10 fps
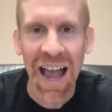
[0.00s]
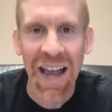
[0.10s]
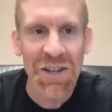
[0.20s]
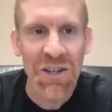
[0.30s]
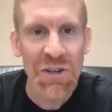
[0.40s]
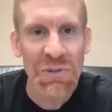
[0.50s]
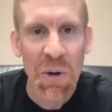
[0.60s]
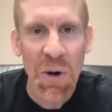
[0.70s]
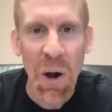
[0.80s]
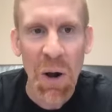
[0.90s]
I just
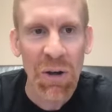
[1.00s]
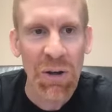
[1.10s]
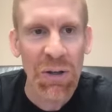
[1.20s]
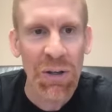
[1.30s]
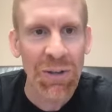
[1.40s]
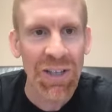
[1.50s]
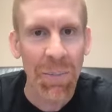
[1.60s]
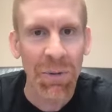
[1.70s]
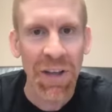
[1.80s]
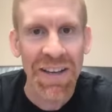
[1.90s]
wrote an article a
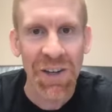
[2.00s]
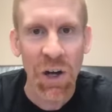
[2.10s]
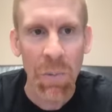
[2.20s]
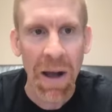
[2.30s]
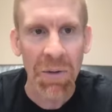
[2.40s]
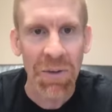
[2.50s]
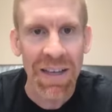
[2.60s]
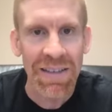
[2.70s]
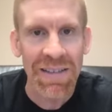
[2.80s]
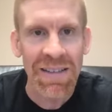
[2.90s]
couple days ago about
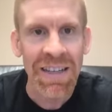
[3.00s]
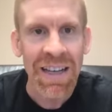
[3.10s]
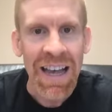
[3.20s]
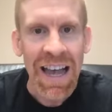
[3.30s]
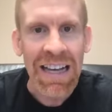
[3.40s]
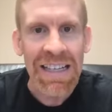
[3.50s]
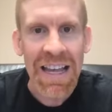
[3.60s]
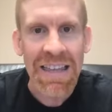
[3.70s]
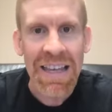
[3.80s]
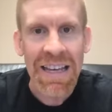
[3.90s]
this, because I
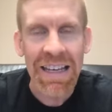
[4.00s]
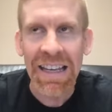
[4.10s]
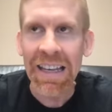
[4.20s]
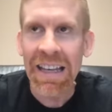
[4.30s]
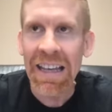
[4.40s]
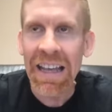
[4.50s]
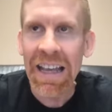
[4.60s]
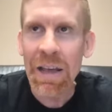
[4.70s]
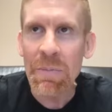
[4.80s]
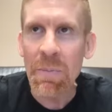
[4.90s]
think
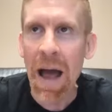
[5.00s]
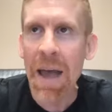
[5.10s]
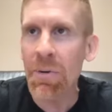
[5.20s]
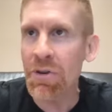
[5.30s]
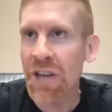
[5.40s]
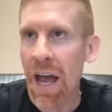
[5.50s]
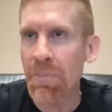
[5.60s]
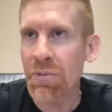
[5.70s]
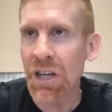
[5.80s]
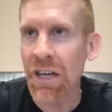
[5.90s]
my
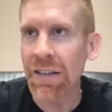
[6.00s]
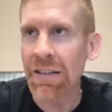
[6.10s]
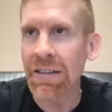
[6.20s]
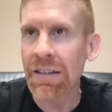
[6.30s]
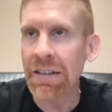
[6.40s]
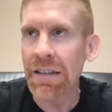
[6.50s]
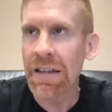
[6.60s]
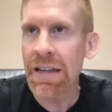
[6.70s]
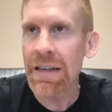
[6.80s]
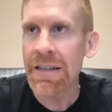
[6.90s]
perception
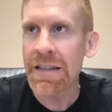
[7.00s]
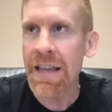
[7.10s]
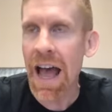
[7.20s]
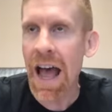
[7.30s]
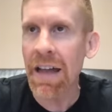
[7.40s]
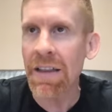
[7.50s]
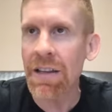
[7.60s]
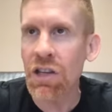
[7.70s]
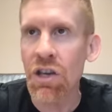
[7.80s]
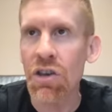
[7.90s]
is that
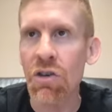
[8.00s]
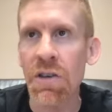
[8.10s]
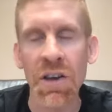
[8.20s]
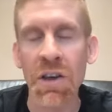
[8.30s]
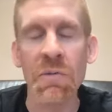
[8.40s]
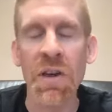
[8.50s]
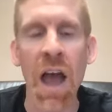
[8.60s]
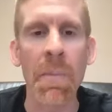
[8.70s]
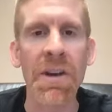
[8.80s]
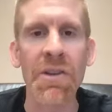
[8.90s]

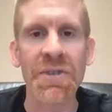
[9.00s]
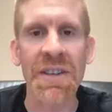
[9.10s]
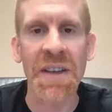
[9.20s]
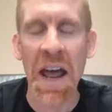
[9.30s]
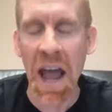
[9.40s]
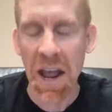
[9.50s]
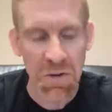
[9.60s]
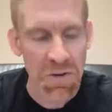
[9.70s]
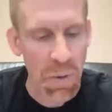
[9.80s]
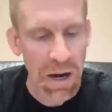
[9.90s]
I'm going to use this, and I
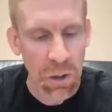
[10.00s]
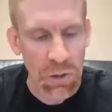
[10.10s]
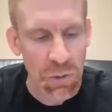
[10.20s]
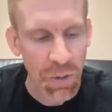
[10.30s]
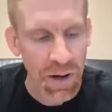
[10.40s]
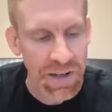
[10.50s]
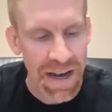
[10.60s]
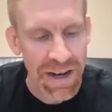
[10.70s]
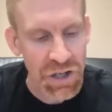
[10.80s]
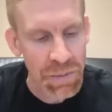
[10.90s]
don't want to go too far on a
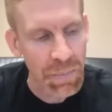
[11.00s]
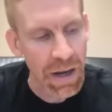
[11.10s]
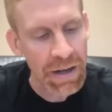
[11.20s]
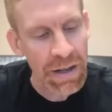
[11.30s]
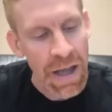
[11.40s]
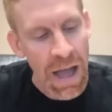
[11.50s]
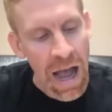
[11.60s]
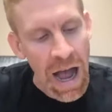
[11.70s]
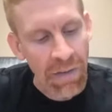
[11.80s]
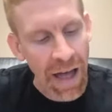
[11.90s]
tangent, but
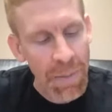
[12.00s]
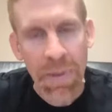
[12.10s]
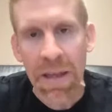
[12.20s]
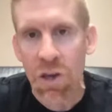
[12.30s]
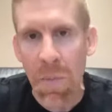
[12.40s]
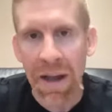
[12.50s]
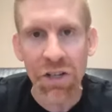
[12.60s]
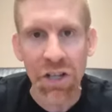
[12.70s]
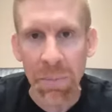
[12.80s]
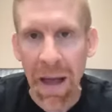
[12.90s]
a lot of people, you
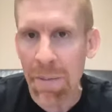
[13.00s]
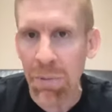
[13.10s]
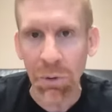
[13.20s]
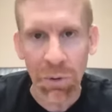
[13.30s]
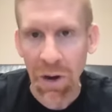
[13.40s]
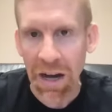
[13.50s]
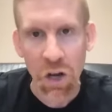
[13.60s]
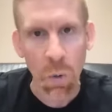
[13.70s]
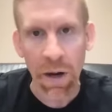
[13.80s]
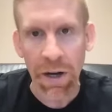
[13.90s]
mentioned the Bible earlier. I
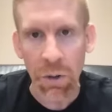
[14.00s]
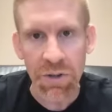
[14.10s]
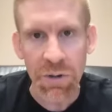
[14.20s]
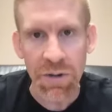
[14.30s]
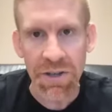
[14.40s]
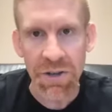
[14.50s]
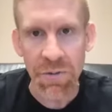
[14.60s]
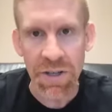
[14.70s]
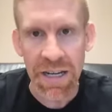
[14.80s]
don't want to go too deep.